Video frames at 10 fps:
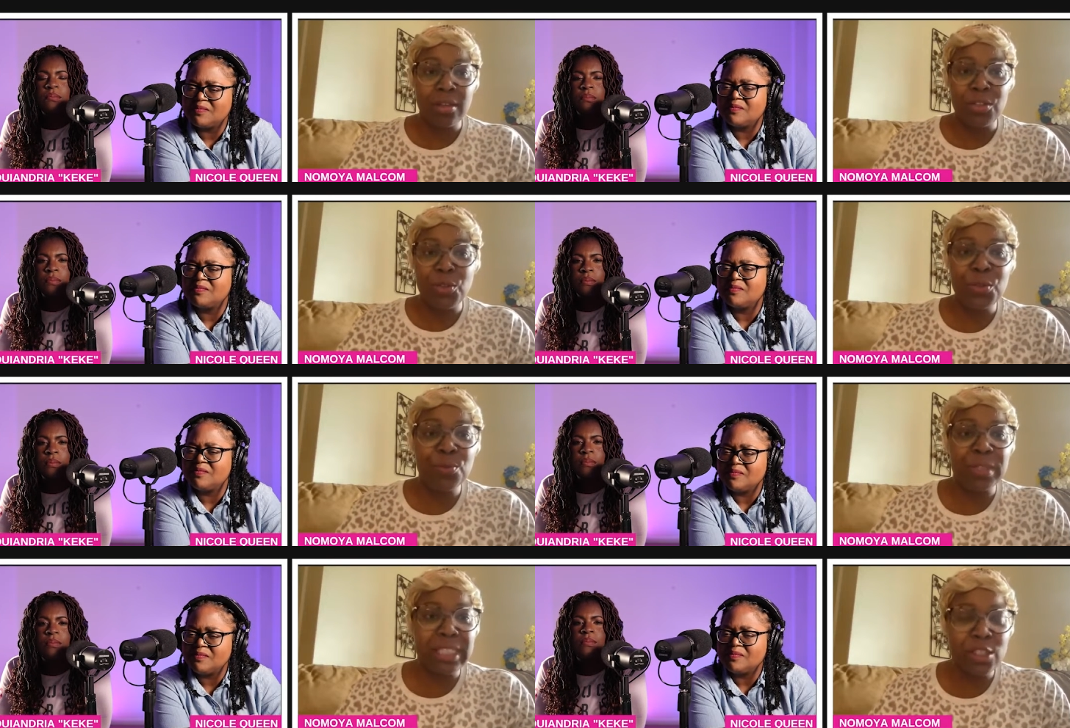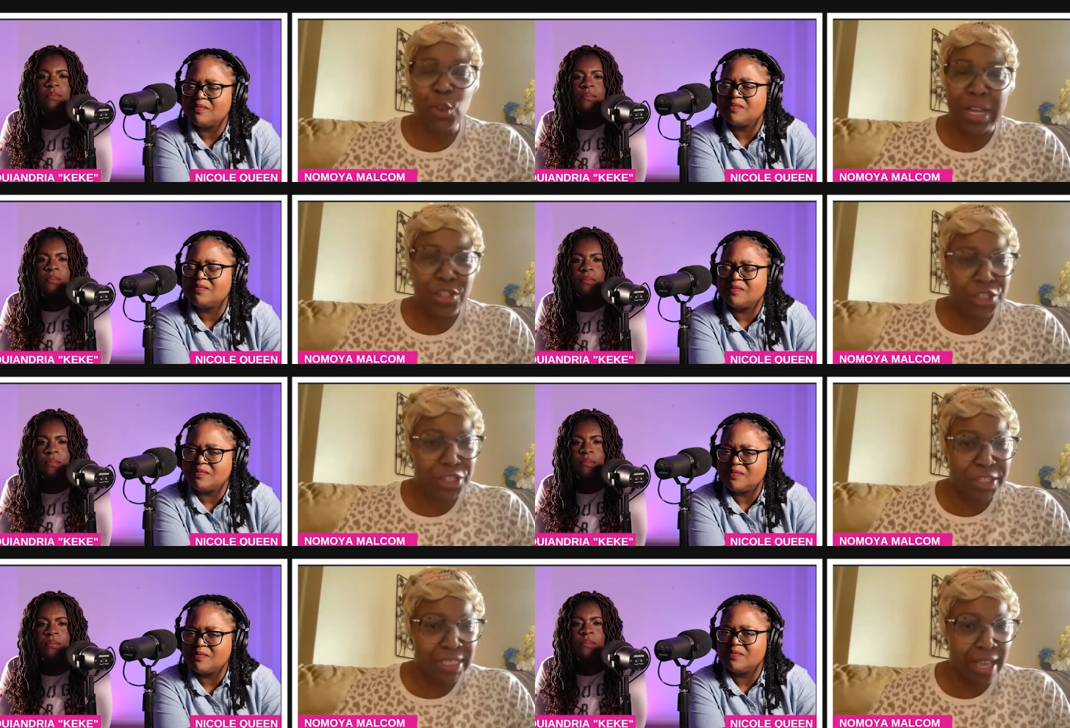Speaker 1: do you really treasure
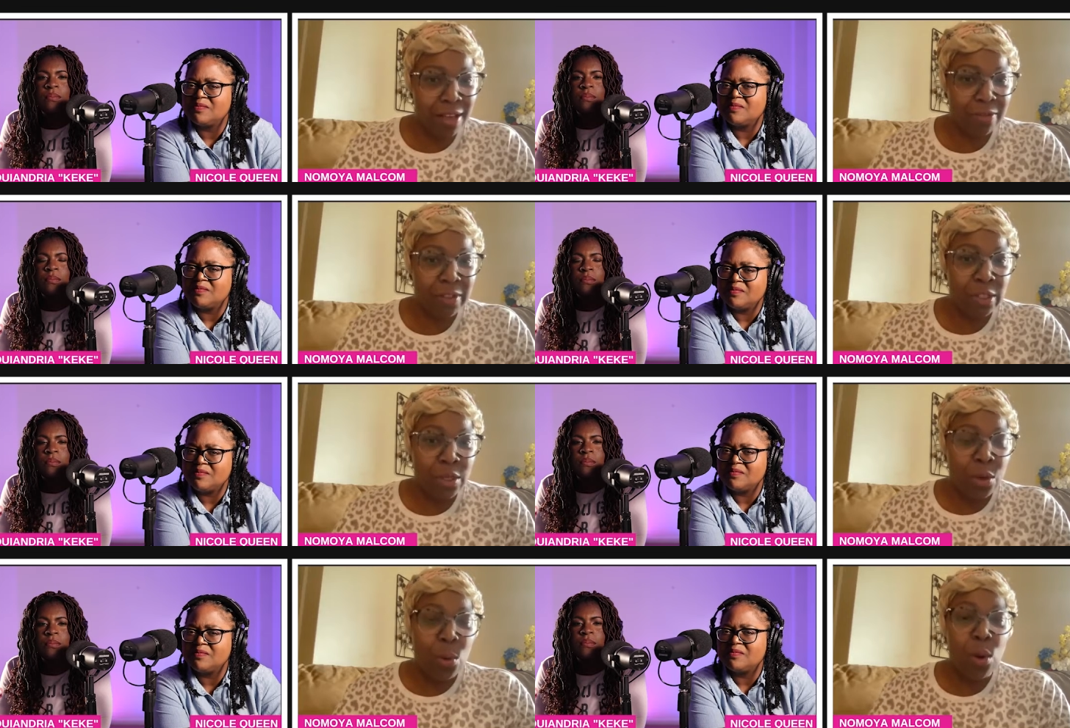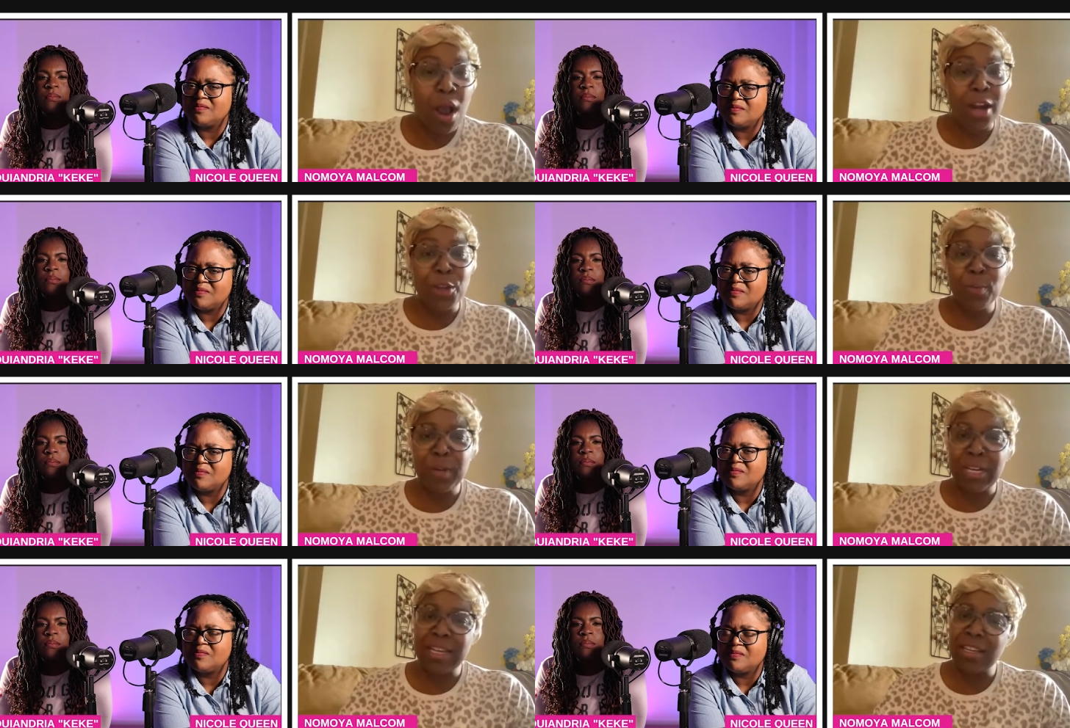yourself or are you
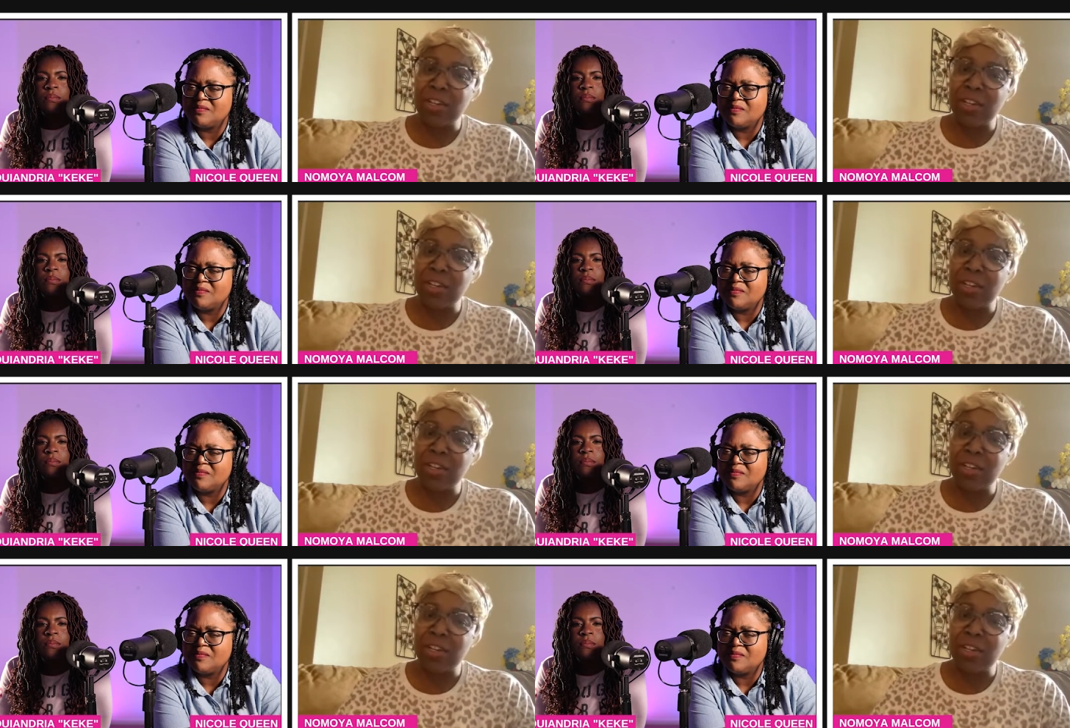putting